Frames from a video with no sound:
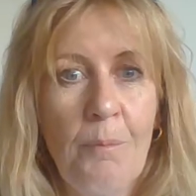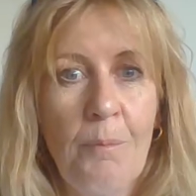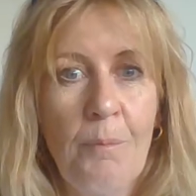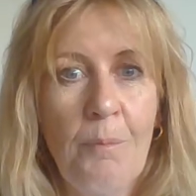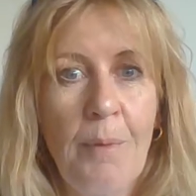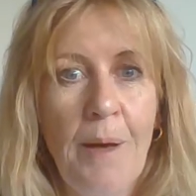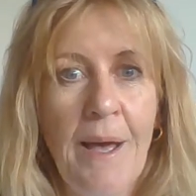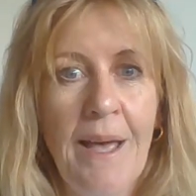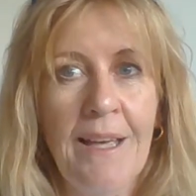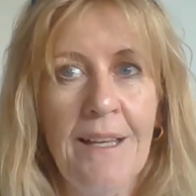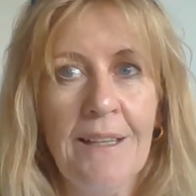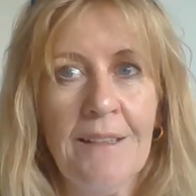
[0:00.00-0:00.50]

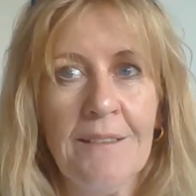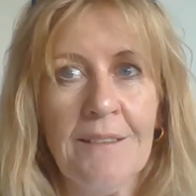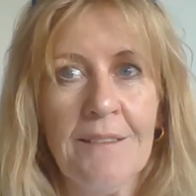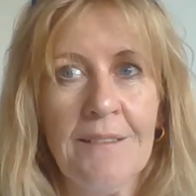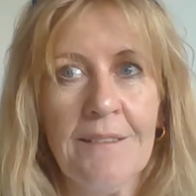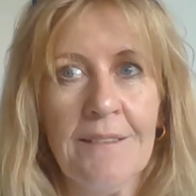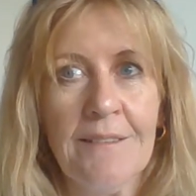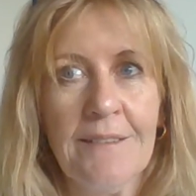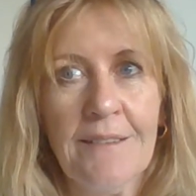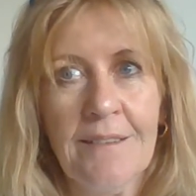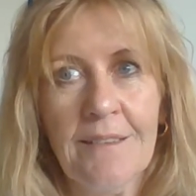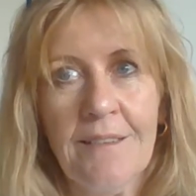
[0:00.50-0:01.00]

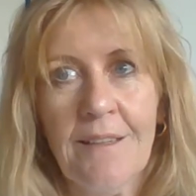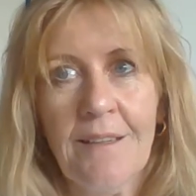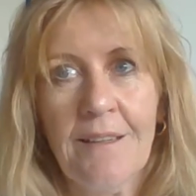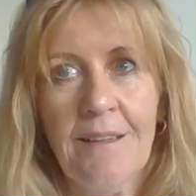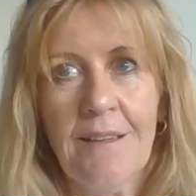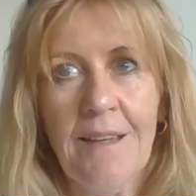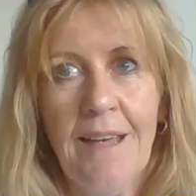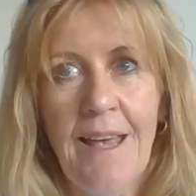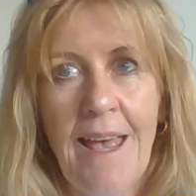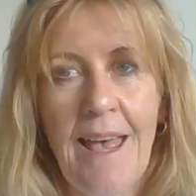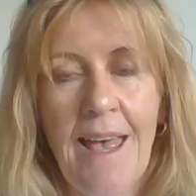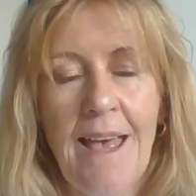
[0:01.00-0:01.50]
bailed
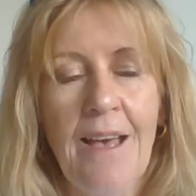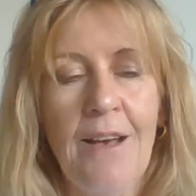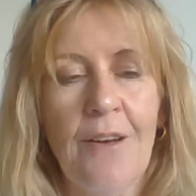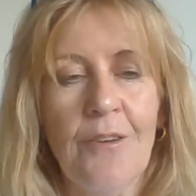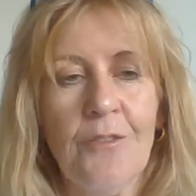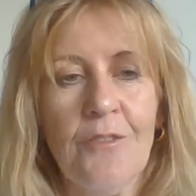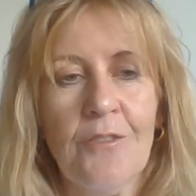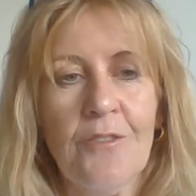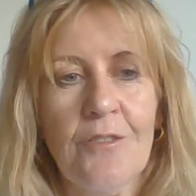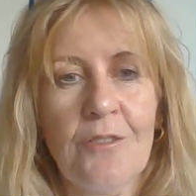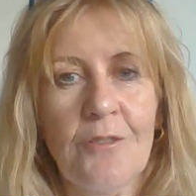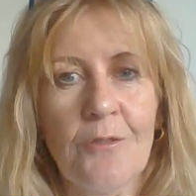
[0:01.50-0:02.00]

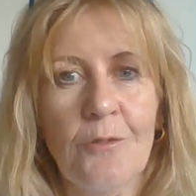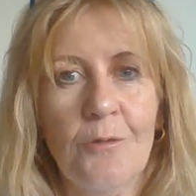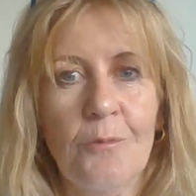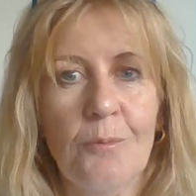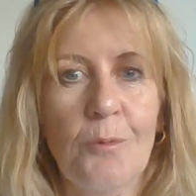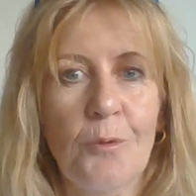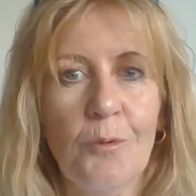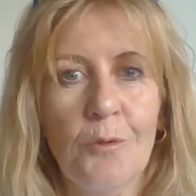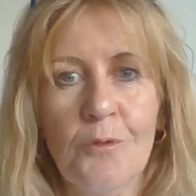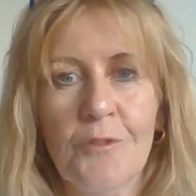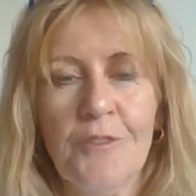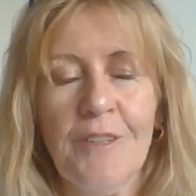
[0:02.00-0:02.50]
out or
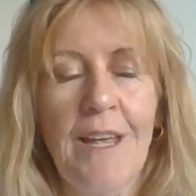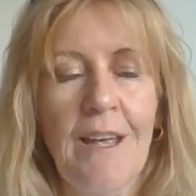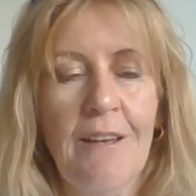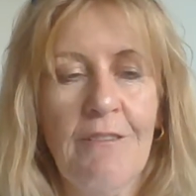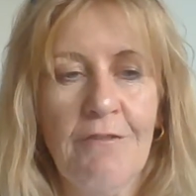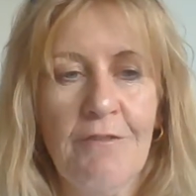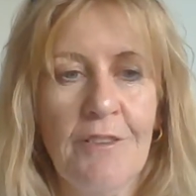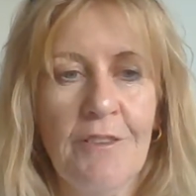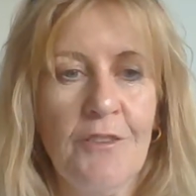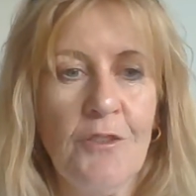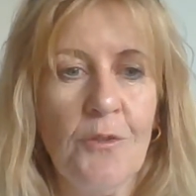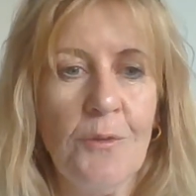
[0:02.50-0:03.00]
bawled
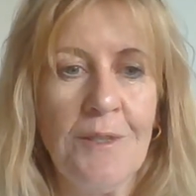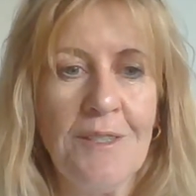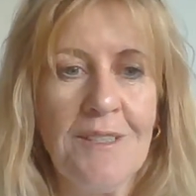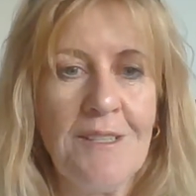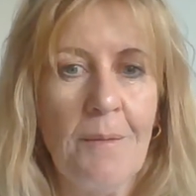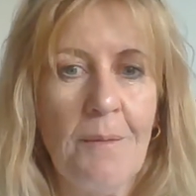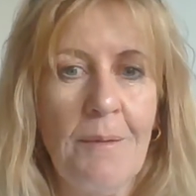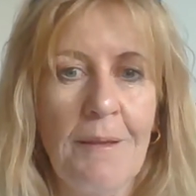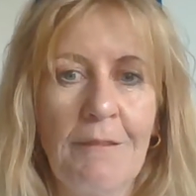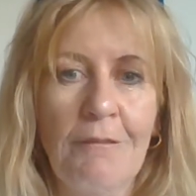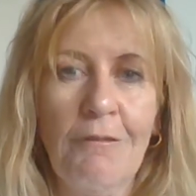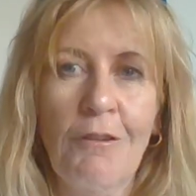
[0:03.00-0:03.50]
out for doing
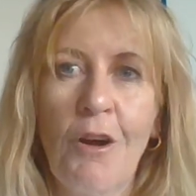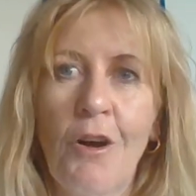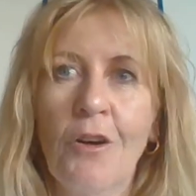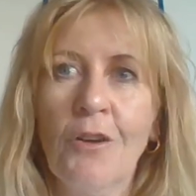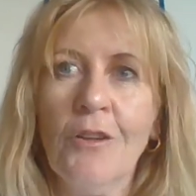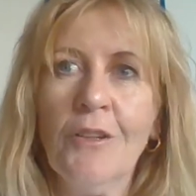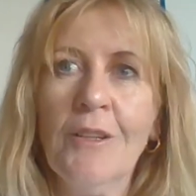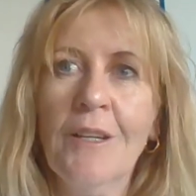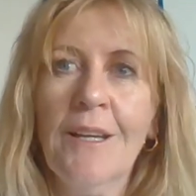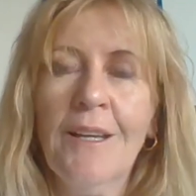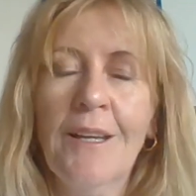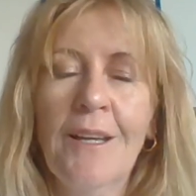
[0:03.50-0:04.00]
something
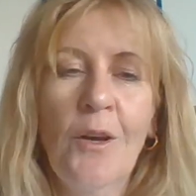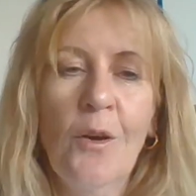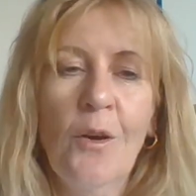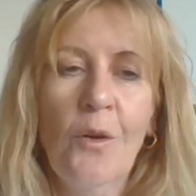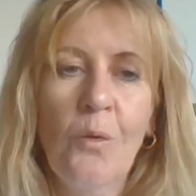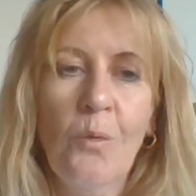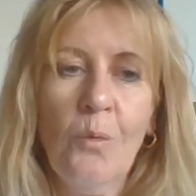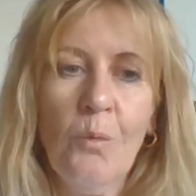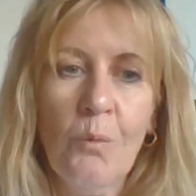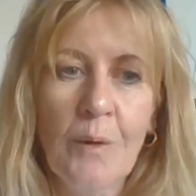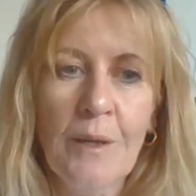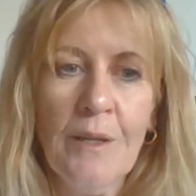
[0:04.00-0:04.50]
wrong.
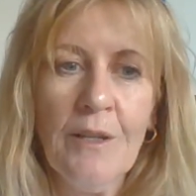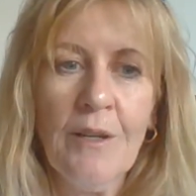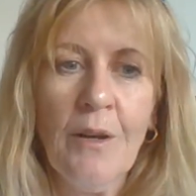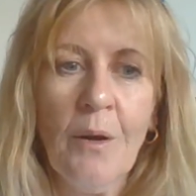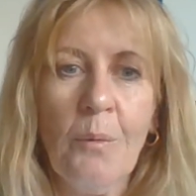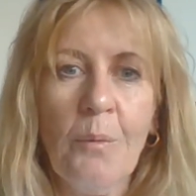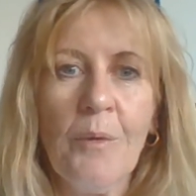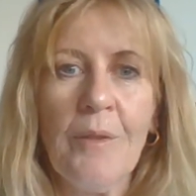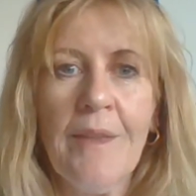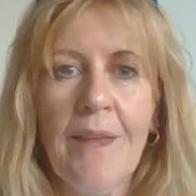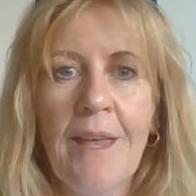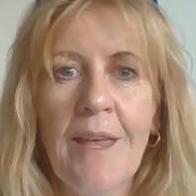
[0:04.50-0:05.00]
We
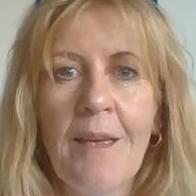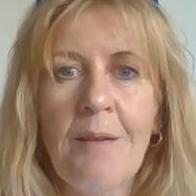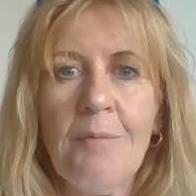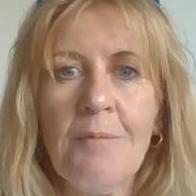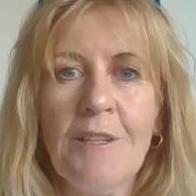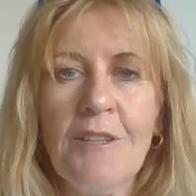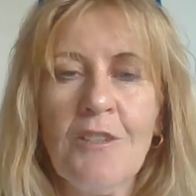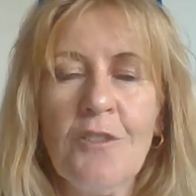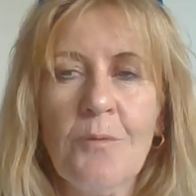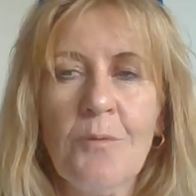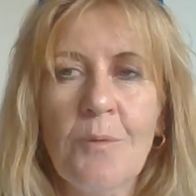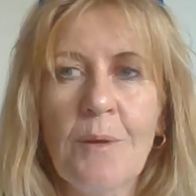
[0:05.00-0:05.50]
don't want that
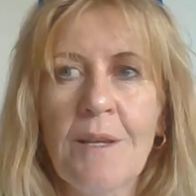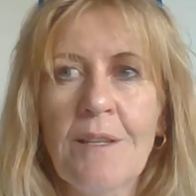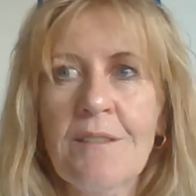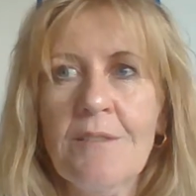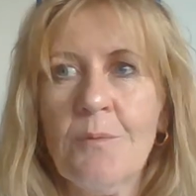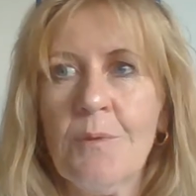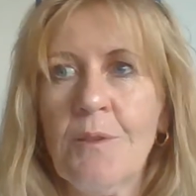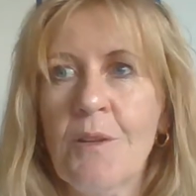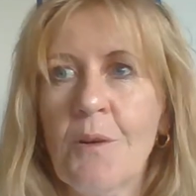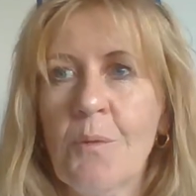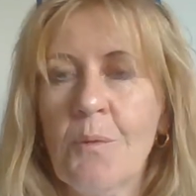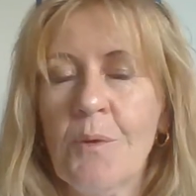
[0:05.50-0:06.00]
happening to us.
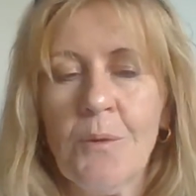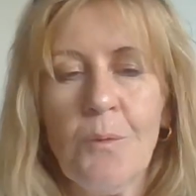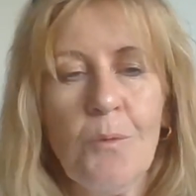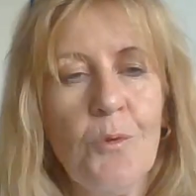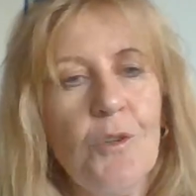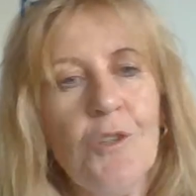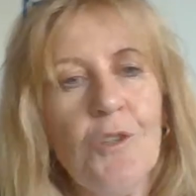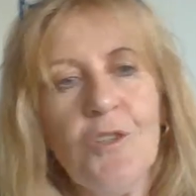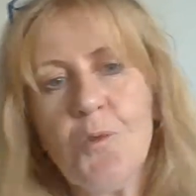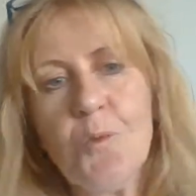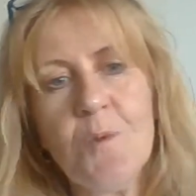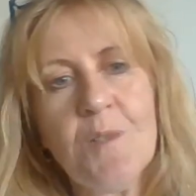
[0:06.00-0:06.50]
We don't want to
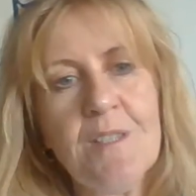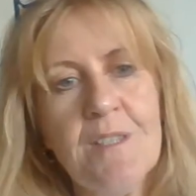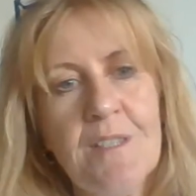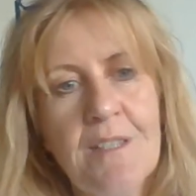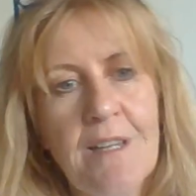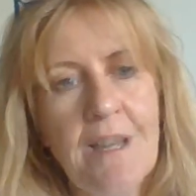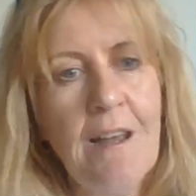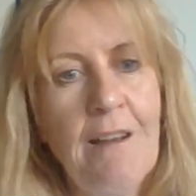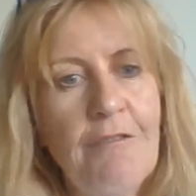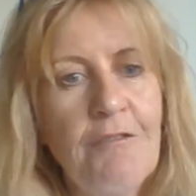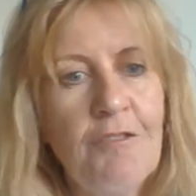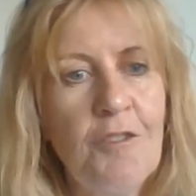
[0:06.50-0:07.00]
walk into the
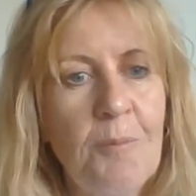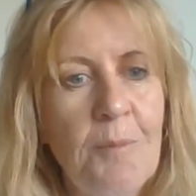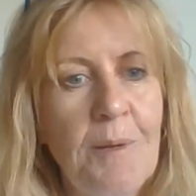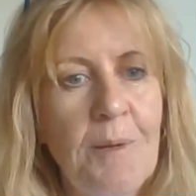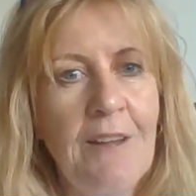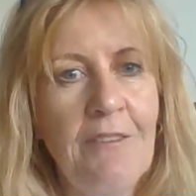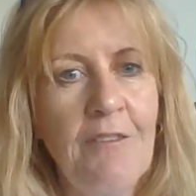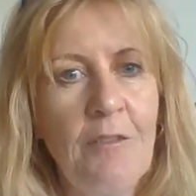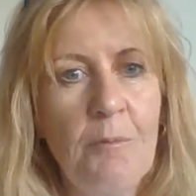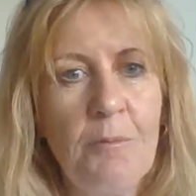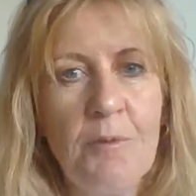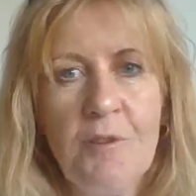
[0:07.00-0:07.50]
staff room and
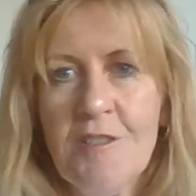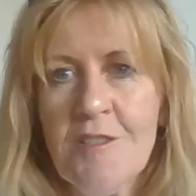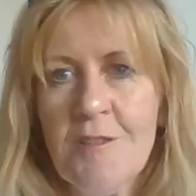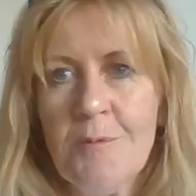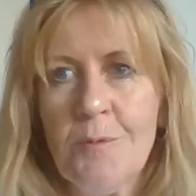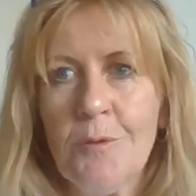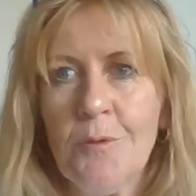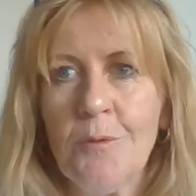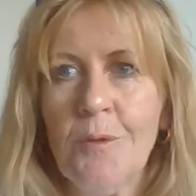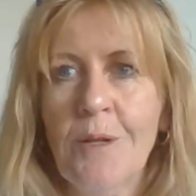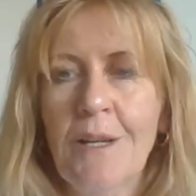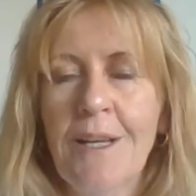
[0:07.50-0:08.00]
have a
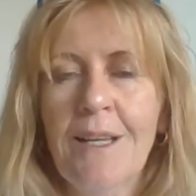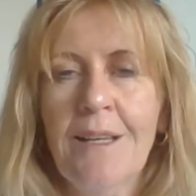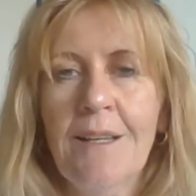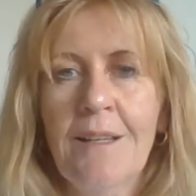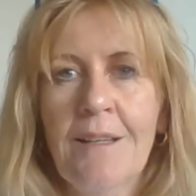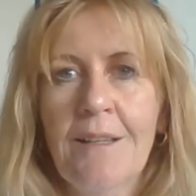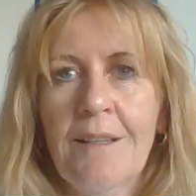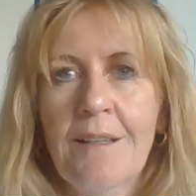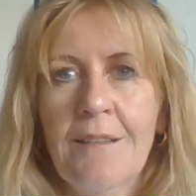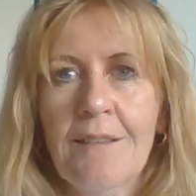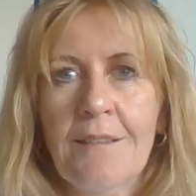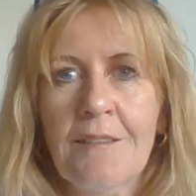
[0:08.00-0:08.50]
principal
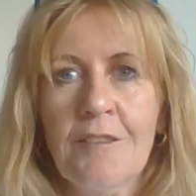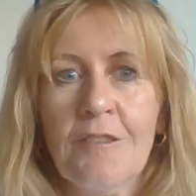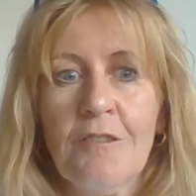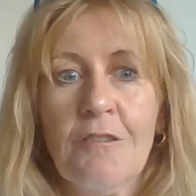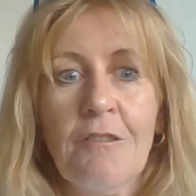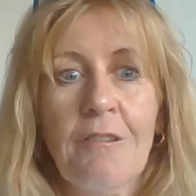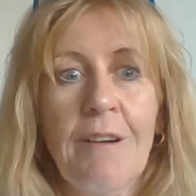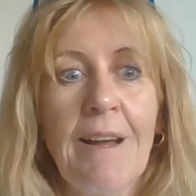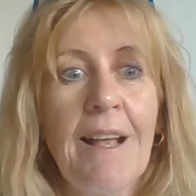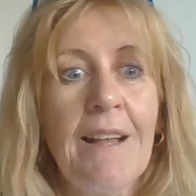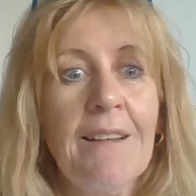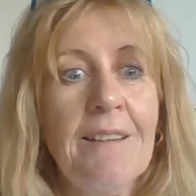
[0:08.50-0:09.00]

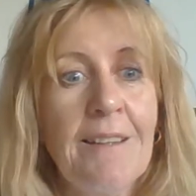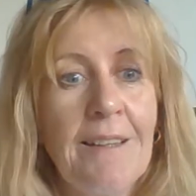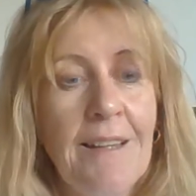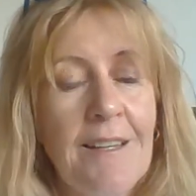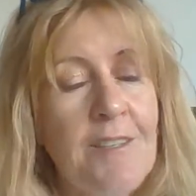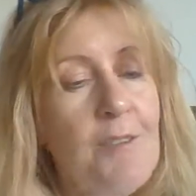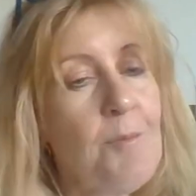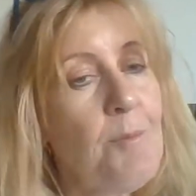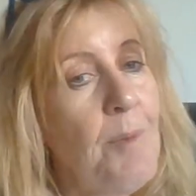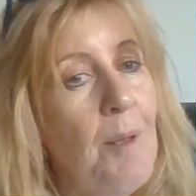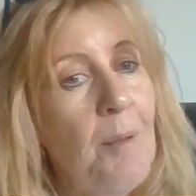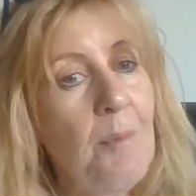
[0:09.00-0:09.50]
growl at
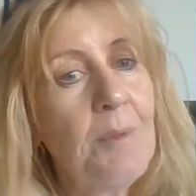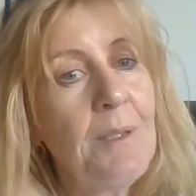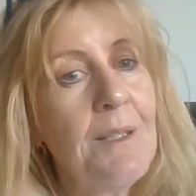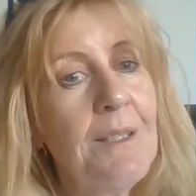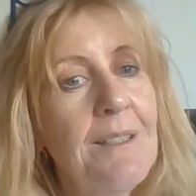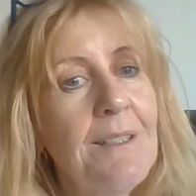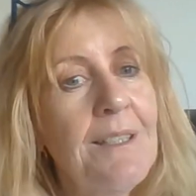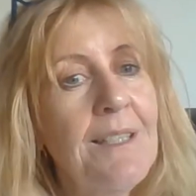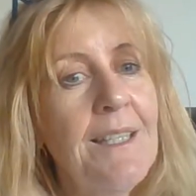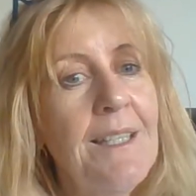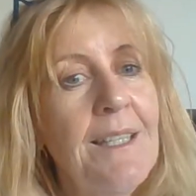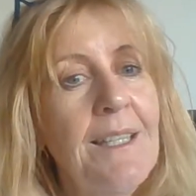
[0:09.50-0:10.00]
us
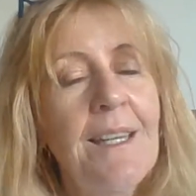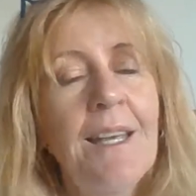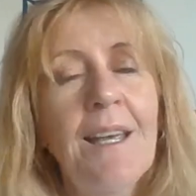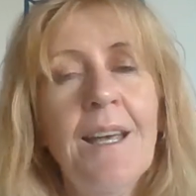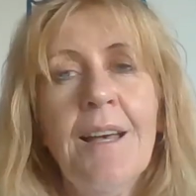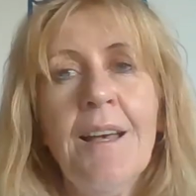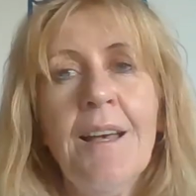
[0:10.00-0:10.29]
publicly.